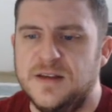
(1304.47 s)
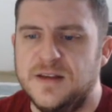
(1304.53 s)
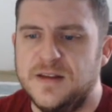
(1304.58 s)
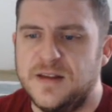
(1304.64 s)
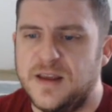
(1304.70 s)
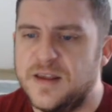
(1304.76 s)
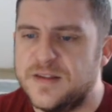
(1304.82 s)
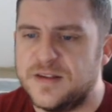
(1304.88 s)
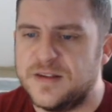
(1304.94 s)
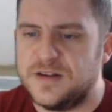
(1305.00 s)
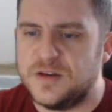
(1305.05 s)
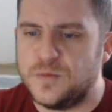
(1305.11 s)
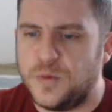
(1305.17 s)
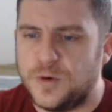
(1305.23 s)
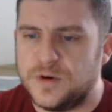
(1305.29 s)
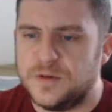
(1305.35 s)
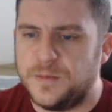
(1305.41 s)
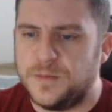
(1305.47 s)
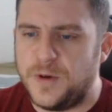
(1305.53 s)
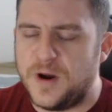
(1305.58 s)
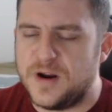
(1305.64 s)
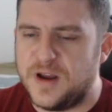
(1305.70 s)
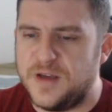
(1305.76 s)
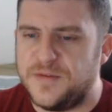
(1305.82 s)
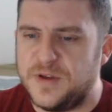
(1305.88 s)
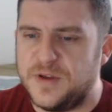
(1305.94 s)
is an important part
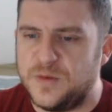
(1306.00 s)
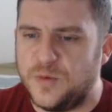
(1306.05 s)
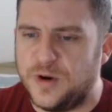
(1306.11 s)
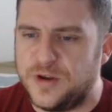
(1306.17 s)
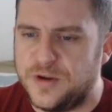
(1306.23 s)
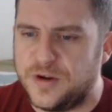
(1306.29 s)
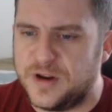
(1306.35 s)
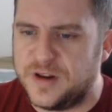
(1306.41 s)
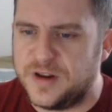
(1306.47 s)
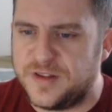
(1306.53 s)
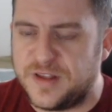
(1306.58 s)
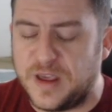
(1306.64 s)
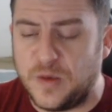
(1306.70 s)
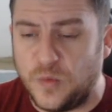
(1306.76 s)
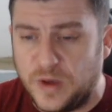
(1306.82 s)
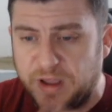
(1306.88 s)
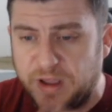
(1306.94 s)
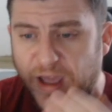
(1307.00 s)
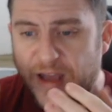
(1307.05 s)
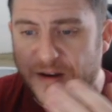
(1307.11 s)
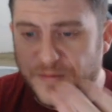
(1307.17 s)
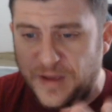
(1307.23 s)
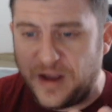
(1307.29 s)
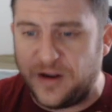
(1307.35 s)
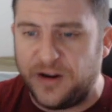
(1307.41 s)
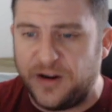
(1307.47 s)
of it, where you're going to say, what kind
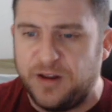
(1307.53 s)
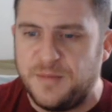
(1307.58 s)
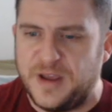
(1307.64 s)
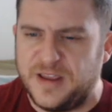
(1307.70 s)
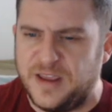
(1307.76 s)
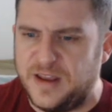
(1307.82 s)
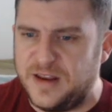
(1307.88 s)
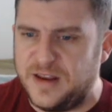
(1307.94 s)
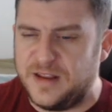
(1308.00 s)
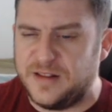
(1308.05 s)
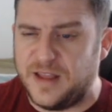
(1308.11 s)
of error am I getting?